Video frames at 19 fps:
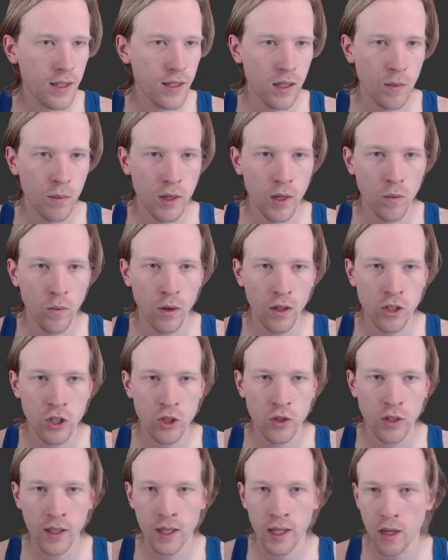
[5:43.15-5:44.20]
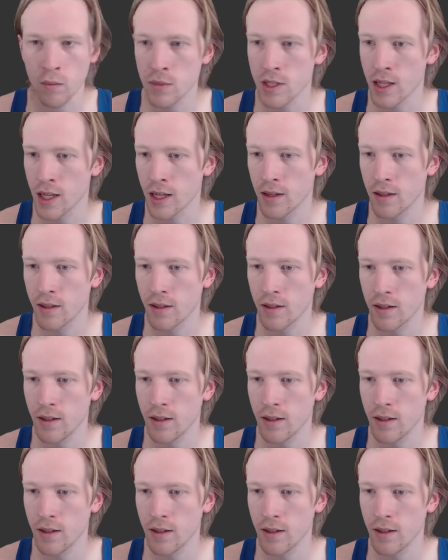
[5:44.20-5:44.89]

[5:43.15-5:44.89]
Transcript: going to be one string that comes in,